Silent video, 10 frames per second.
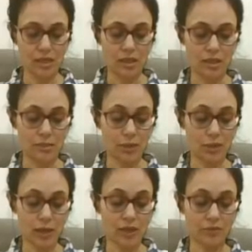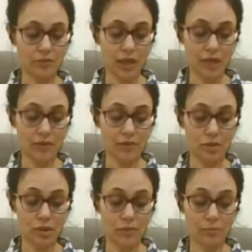Number 12, I have
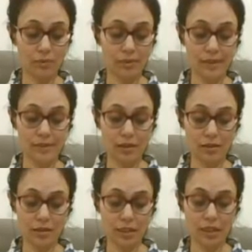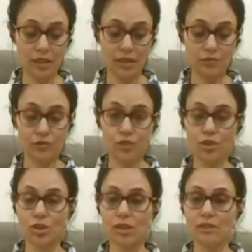trouble starting and
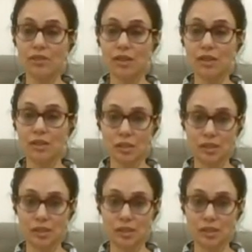finishing things.